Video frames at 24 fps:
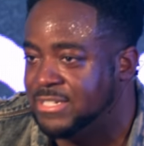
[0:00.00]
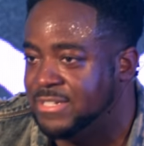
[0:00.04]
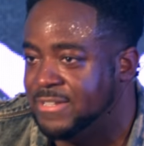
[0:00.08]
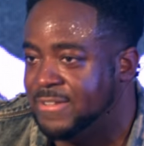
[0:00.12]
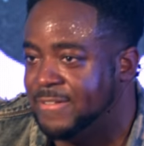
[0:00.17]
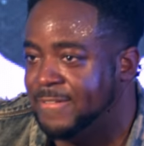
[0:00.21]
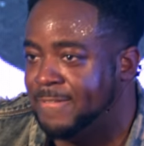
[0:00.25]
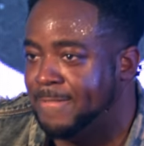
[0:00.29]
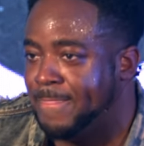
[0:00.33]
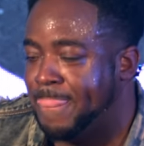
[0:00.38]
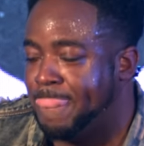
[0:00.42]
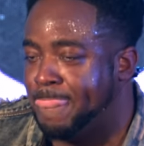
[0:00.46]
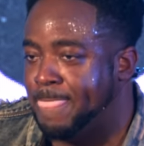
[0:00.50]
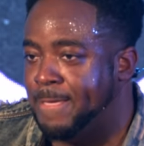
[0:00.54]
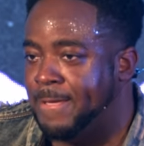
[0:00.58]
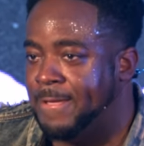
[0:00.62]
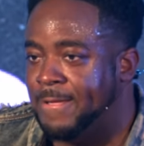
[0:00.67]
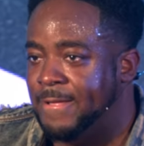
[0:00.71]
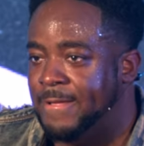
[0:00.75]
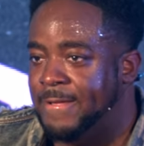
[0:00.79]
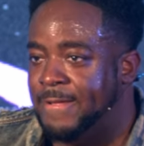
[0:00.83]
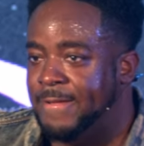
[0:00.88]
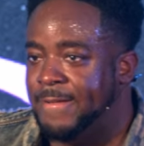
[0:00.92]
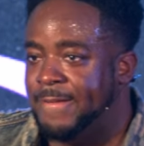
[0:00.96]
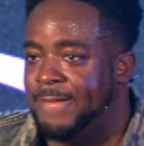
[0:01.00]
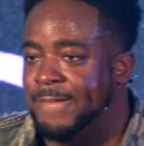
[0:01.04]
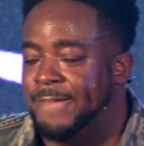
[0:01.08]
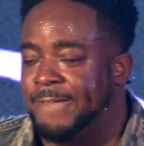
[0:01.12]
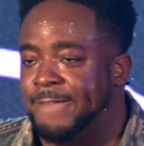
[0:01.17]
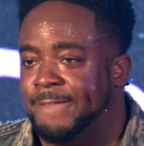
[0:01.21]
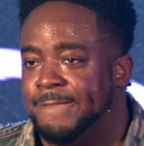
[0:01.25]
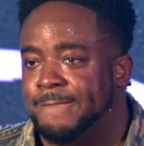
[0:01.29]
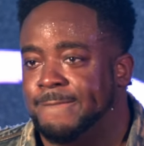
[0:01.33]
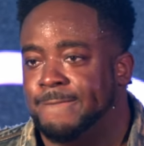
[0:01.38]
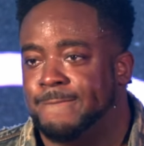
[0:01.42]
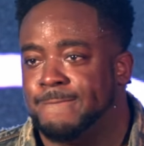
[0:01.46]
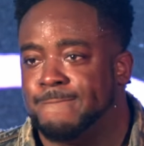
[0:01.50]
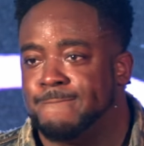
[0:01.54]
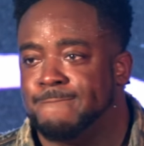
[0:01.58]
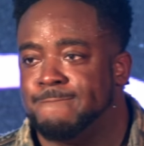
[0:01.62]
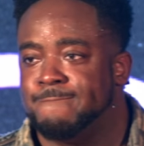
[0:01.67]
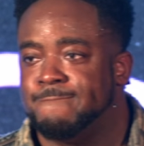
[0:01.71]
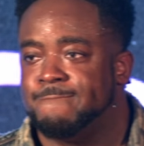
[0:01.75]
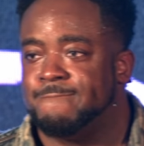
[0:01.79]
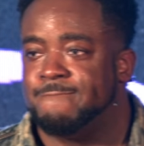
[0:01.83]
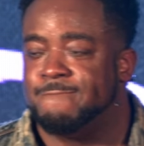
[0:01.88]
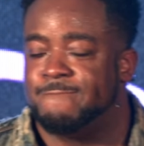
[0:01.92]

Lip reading: Nobody speaks.